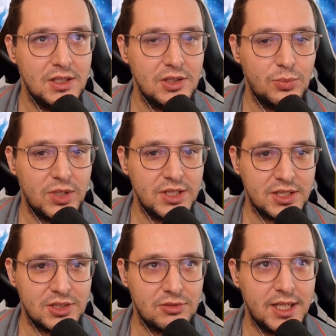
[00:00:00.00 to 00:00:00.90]
You press
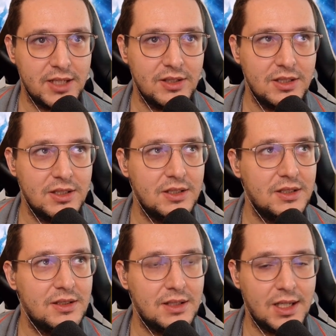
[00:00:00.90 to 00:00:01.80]
extract,
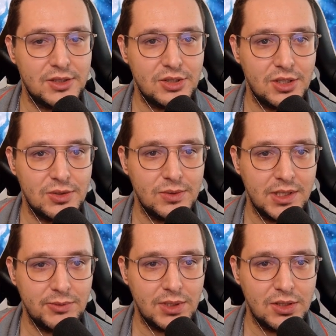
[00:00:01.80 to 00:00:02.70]
like so.
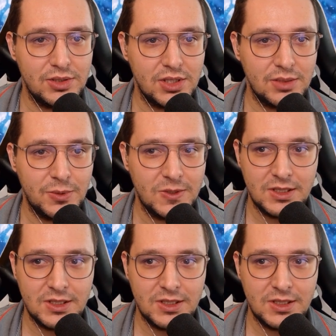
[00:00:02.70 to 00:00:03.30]
It will load up.